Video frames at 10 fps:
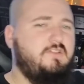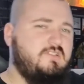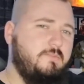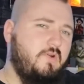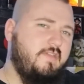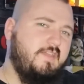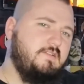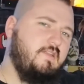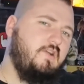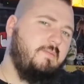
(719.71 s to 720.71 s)
Do some naughty
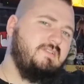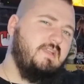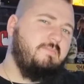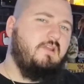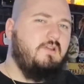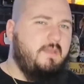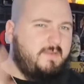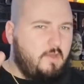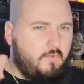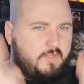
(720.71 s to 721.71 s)
things in the comments down below. Let
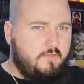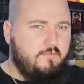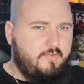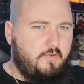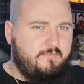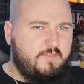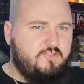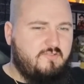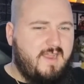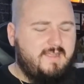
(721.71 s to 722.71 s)
me know what thought of the
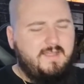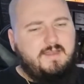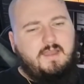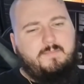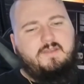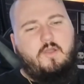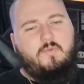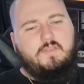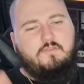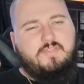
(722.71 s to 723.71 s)
track. Let me know
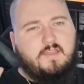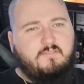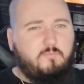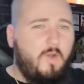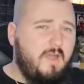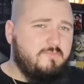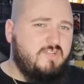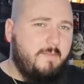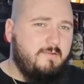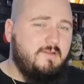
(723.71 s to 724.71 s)
what you think of Worm
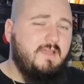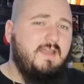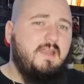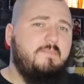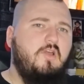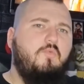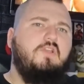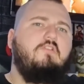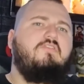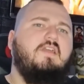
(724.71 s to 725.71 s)
Shepherd. Let me know
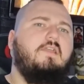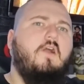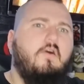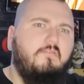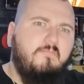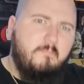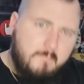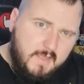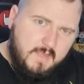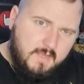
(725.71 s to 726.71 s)
what you think of
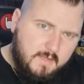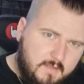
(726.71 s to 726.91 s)
me.